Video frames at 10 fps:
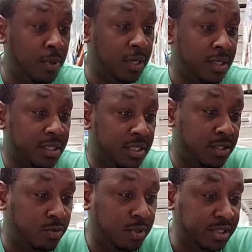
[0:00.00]
But in this
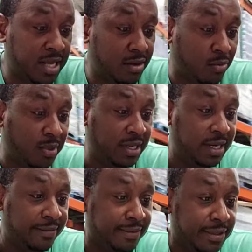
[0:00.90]
situation, I don't
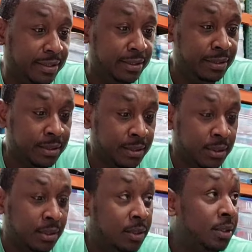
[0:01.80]
really have to
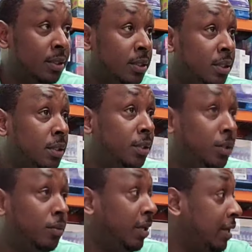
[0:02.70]

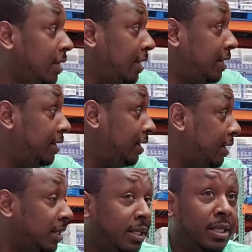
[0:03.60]
do that like that.